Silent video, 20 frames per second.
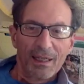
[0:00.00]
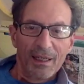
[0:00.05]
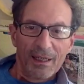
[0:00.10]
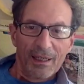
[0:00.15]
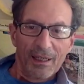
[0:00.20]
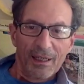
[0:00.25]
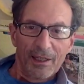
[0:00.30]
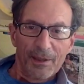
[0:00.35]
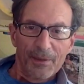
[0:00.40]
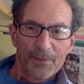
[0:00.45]

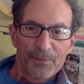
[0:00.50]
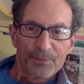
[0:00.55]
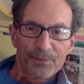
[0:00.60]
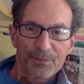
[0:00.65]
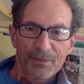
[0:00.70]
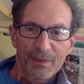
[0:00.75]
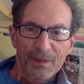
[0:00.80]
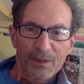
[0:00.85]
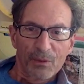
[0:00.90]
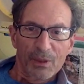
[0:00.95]
Um,
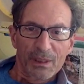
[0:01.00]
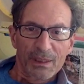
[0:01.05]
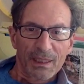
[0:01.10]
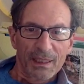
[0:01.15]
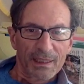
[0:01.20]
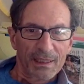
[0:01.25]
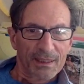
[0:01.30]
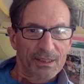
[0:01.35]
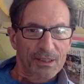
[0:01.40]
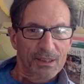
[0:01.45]
we get
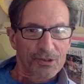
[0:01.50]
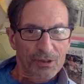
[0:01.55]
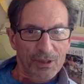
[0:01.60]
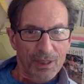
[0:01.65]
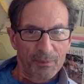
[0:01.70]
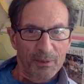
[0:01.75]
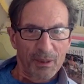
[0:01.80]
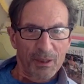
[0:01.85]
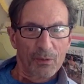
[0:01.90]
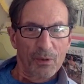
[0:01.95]
into
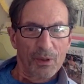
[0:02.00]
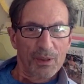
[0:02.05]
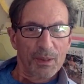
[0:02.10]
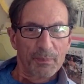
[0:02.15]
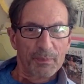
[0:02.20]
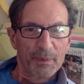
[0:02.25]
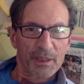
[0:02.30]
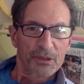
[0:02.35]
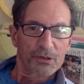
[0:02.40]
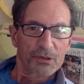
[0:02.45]
trouble when the
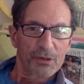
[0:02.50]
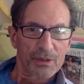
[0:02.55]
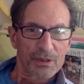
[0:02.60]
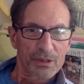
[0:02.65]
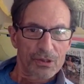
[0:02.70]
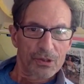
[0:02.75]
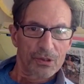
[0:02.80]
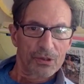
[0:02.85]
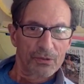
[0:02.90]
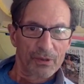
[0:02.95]
picture is
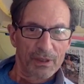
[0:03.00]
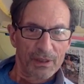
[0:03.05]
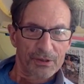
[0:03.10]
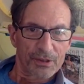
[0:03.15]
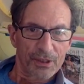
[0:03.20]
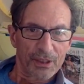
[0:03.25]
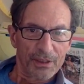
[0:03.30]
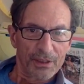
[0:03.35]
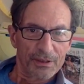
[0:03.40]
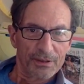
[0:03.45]
too rigid,